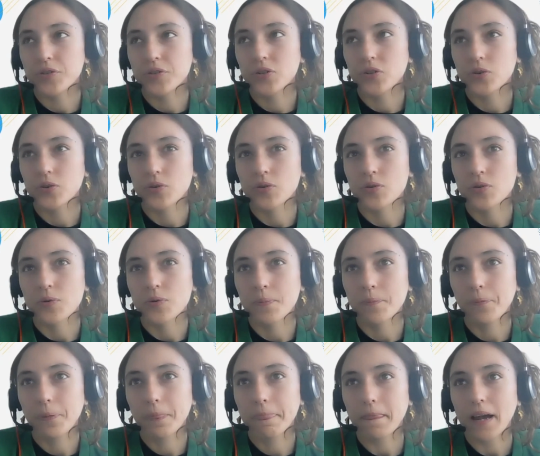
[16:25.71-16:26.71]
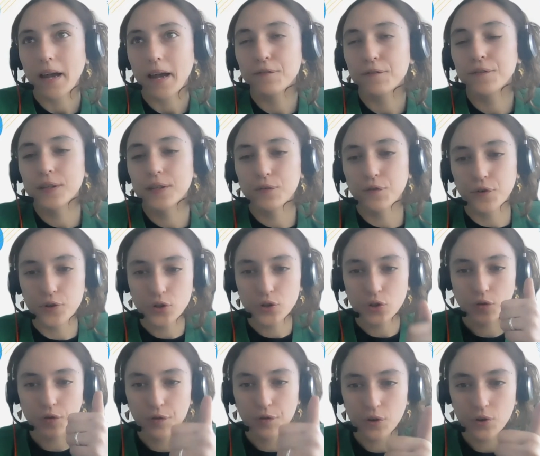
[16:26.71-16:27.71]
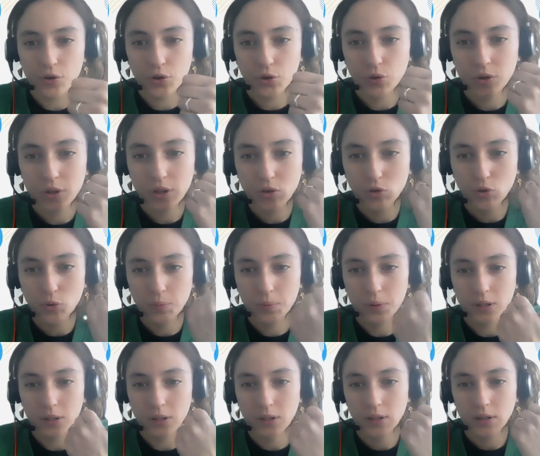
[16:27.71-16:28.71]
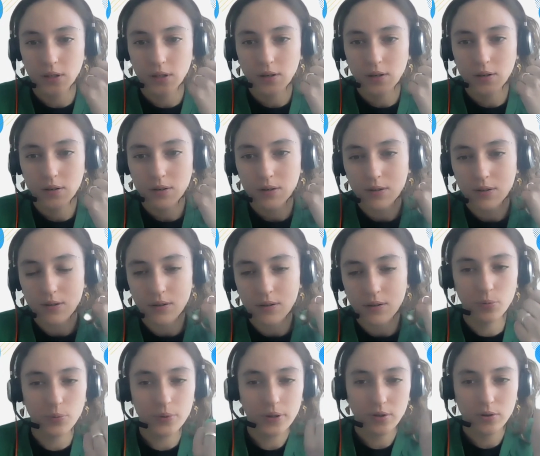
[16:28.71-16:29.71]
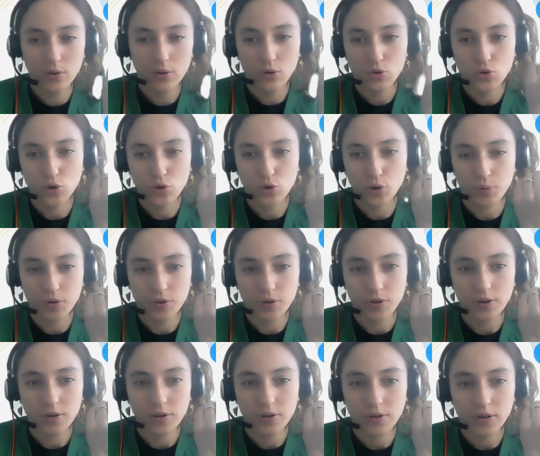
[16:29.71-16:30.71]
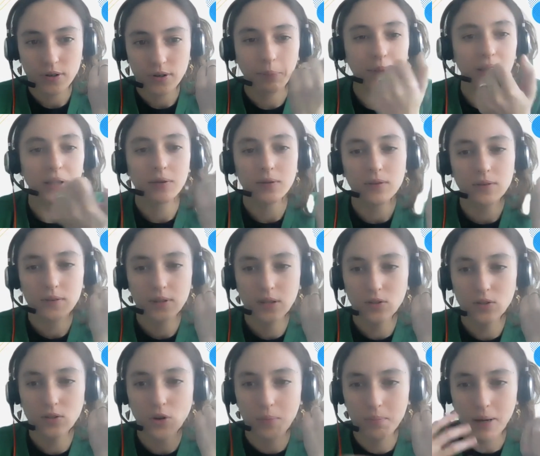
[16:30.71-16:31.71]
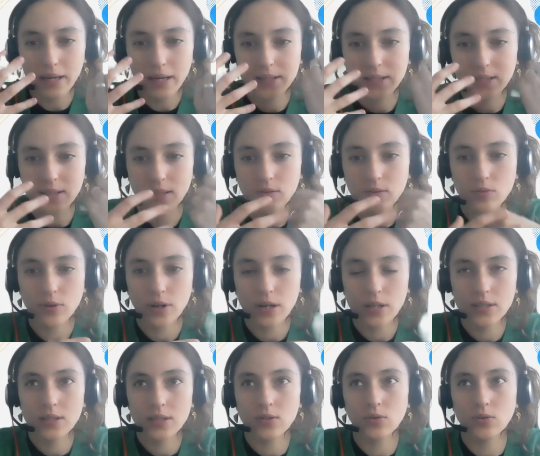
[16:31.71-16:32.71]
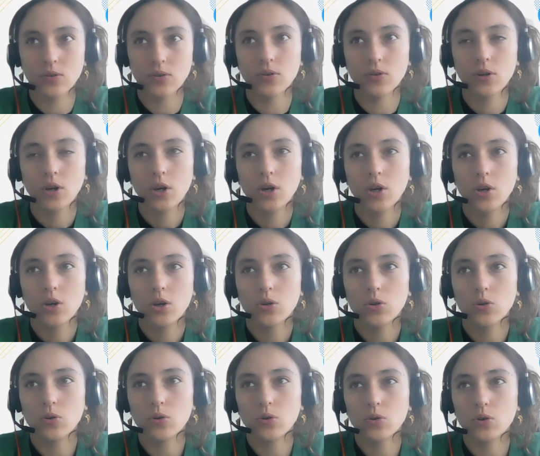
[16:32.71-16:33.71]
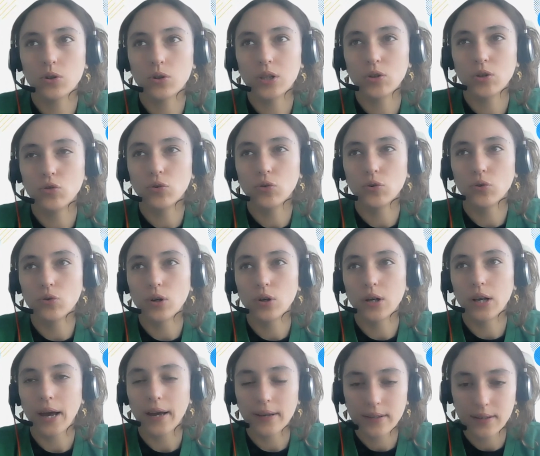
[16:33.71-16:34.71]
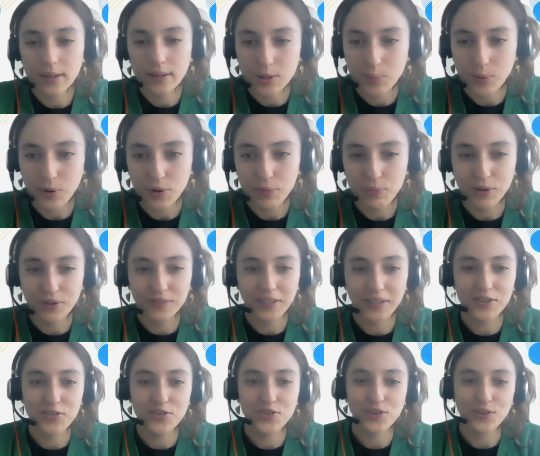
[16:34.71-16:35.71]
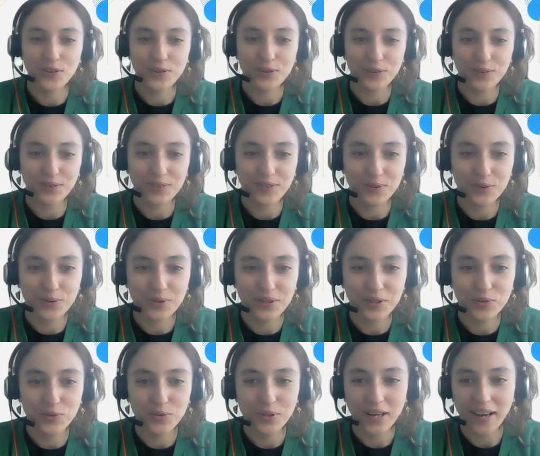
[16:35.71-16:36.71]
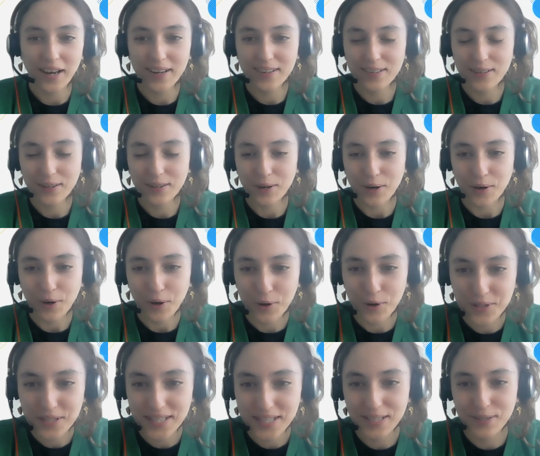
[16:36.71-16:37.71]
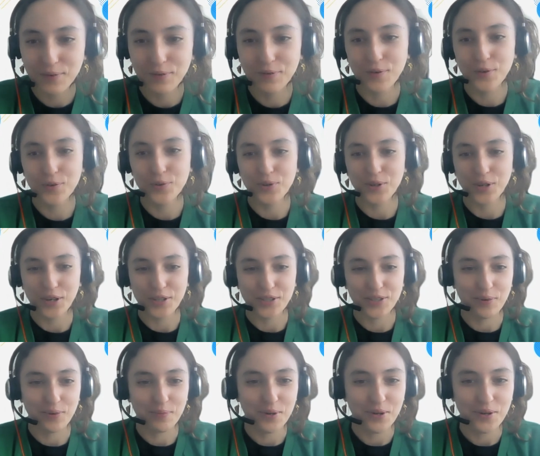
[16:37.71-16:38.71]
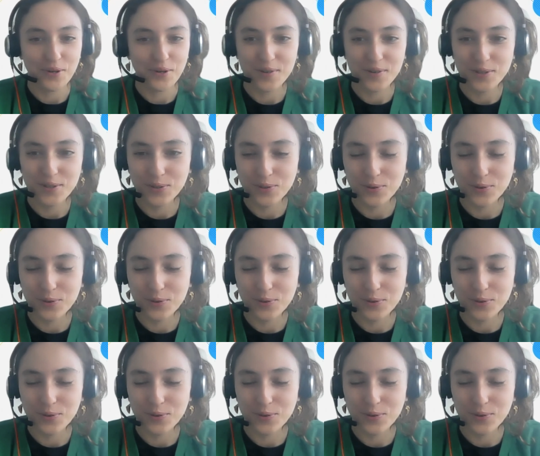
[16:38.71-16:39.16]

So I think, first of all, you need to be a real entrepreneur. I mean, in your mindset, right? You need to like experimentation. You need to like hunting for new customers.